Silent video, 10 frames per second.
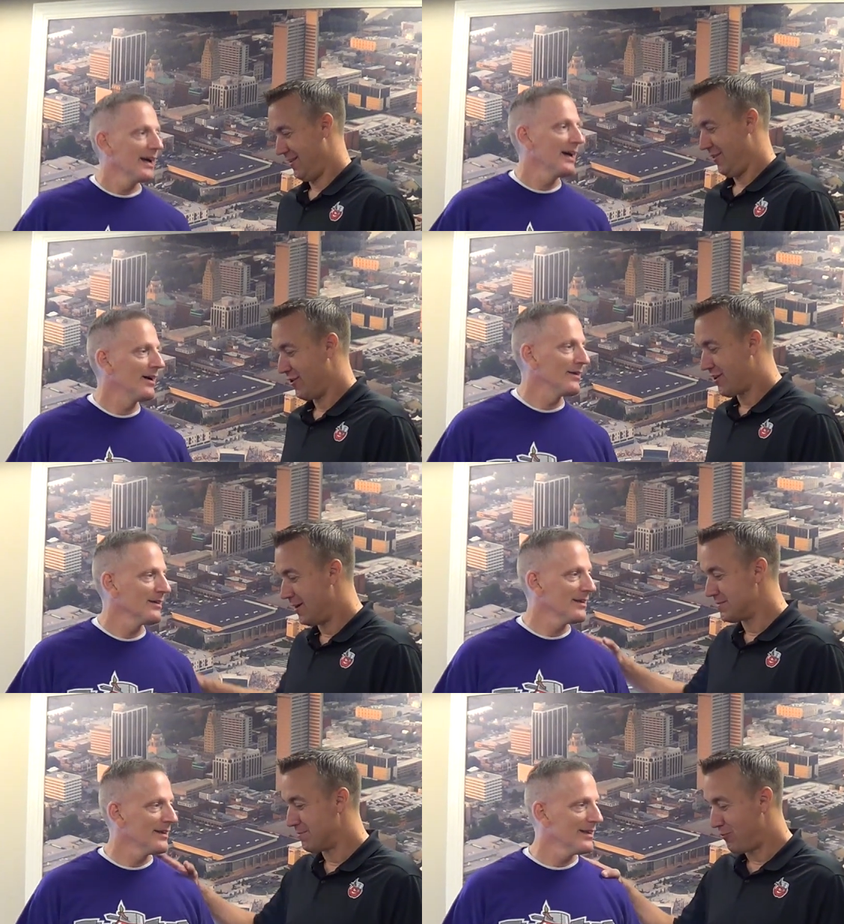Speaker 1: There
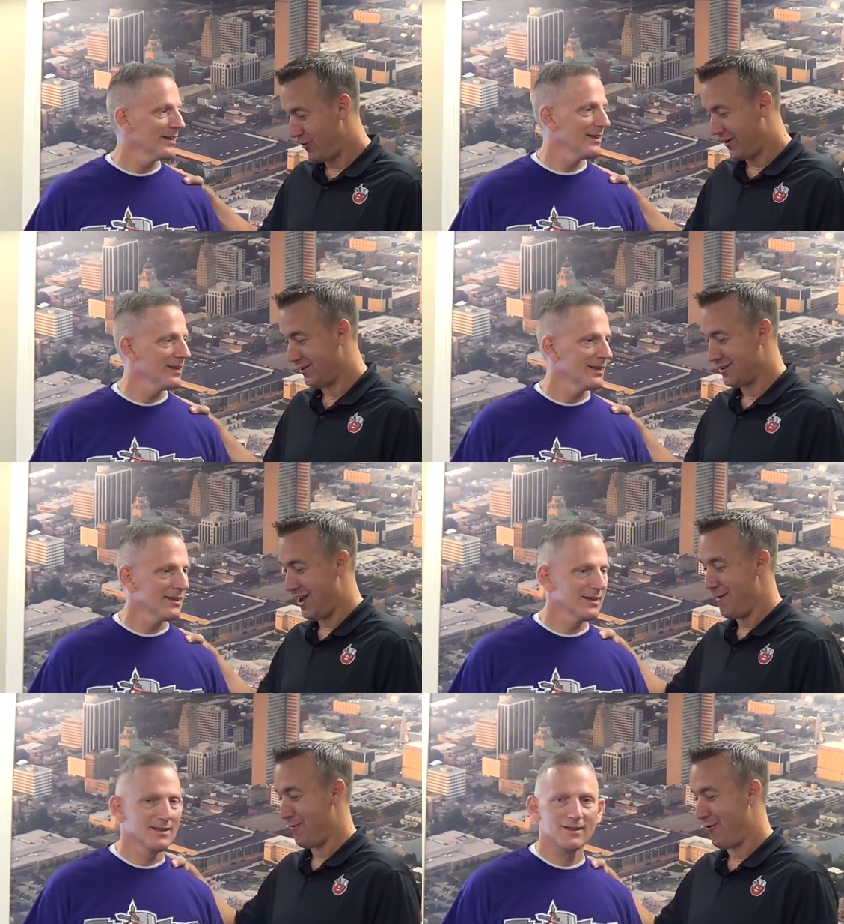comes a point in
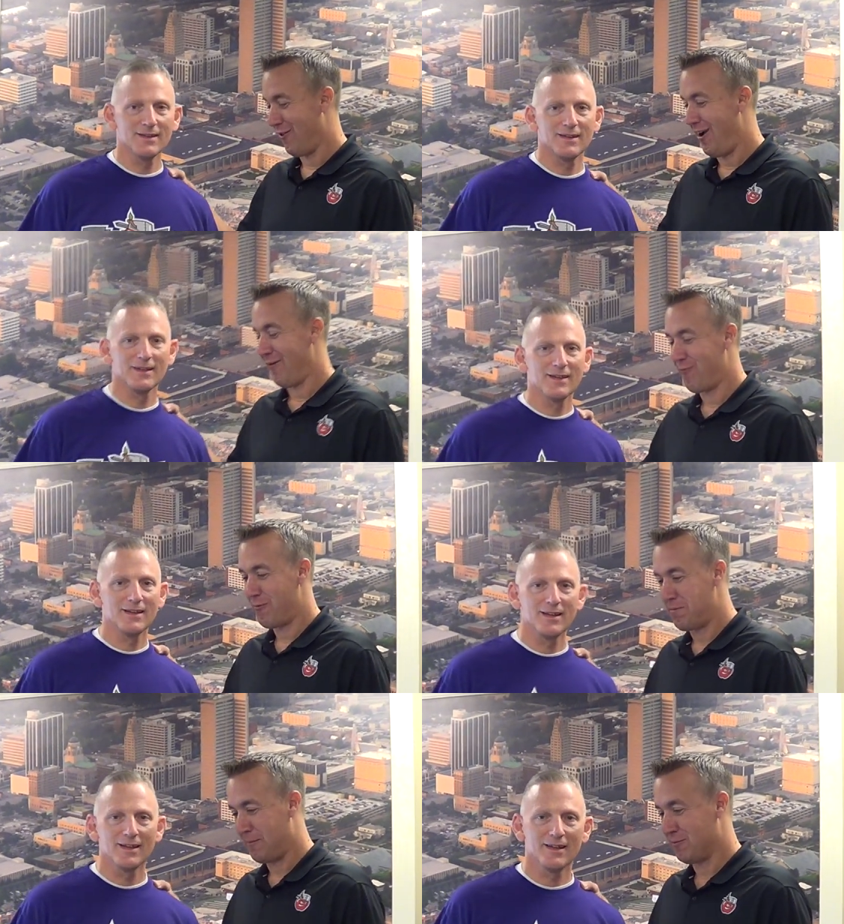time in our life
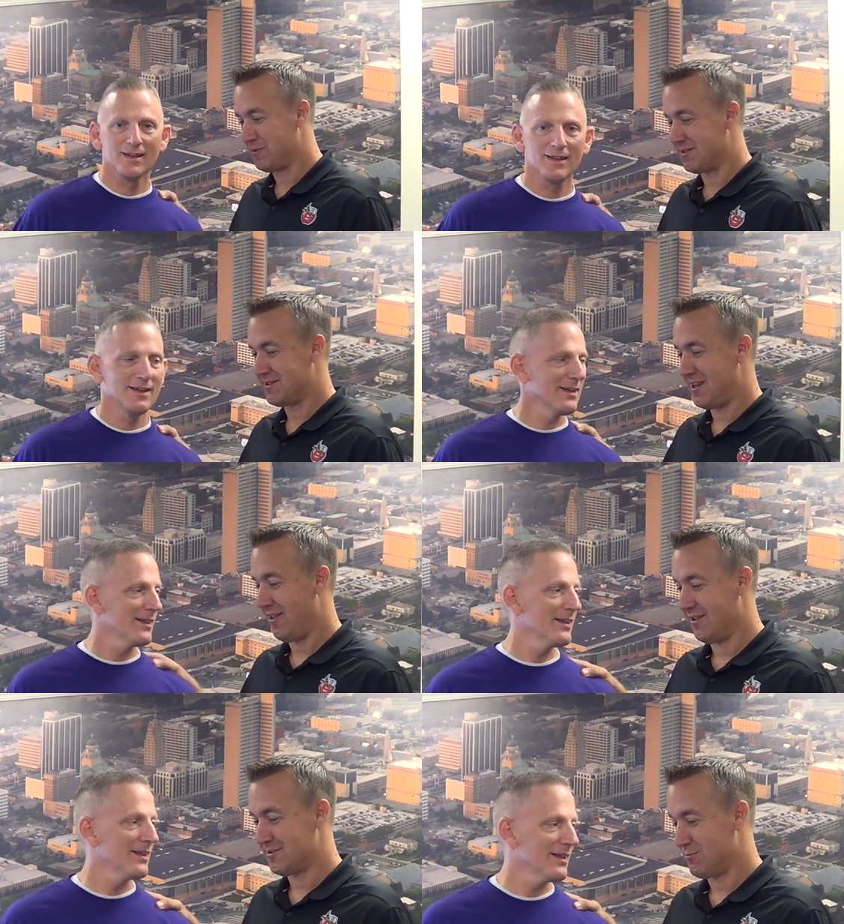where people just
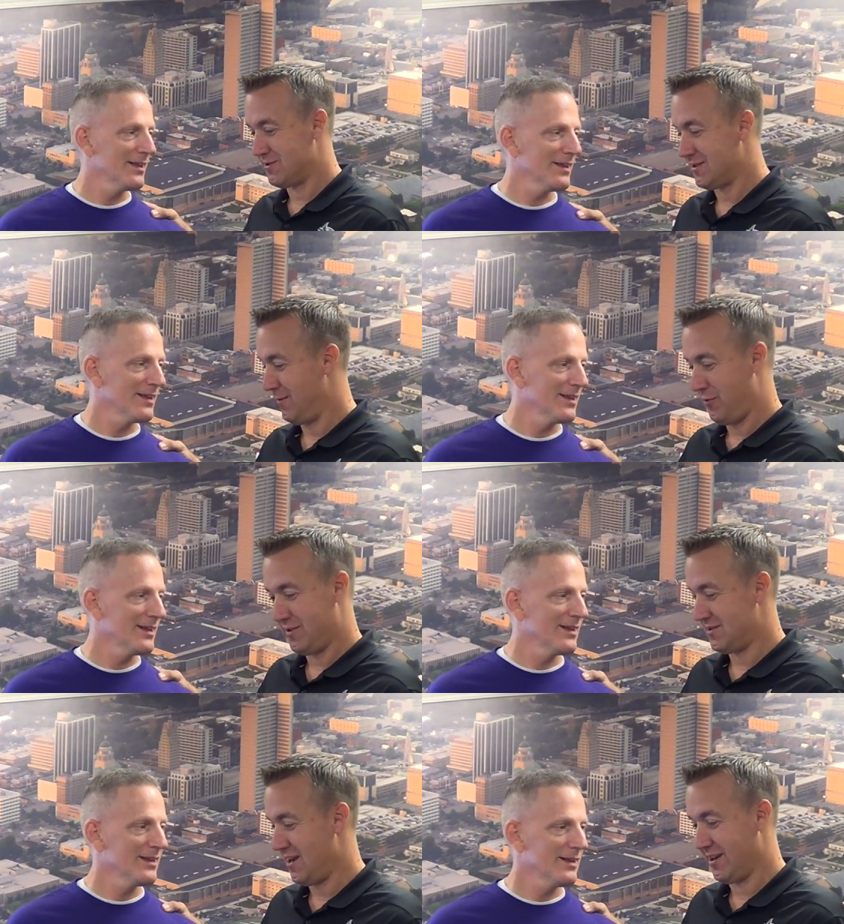tell us when
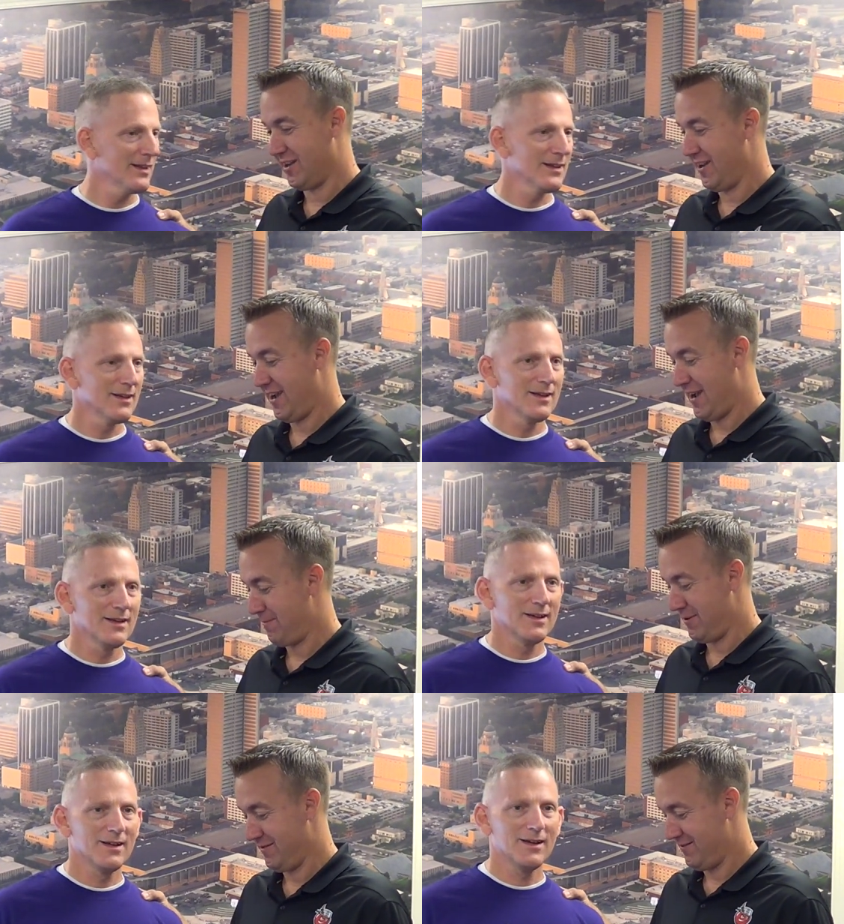something's not going to
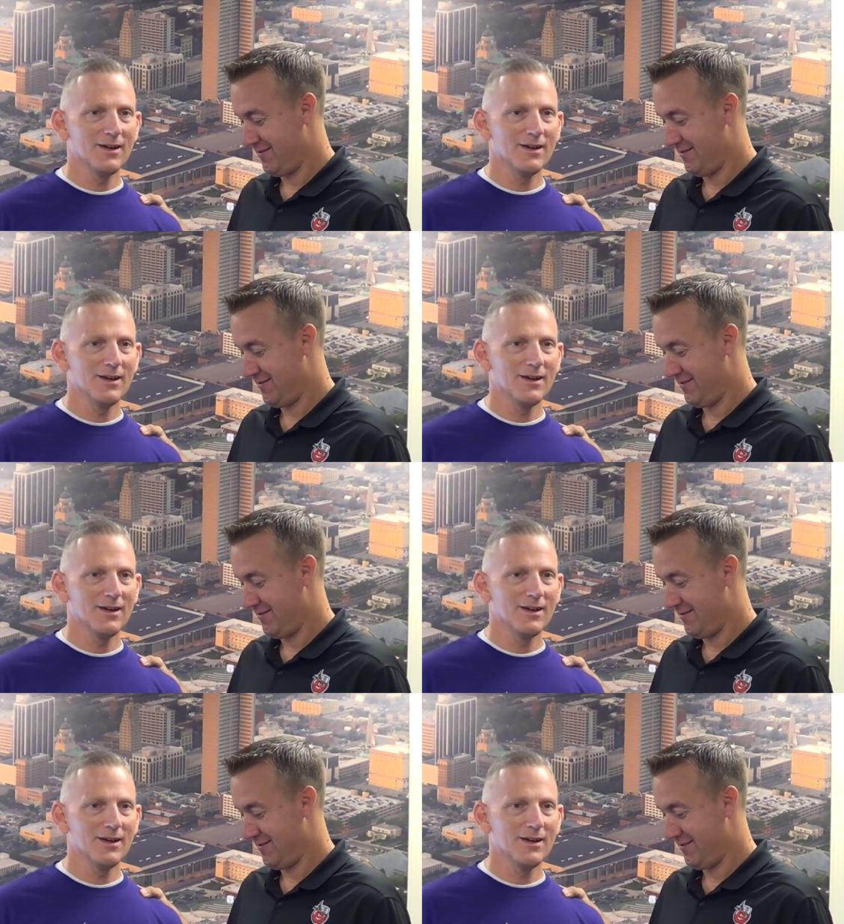happen.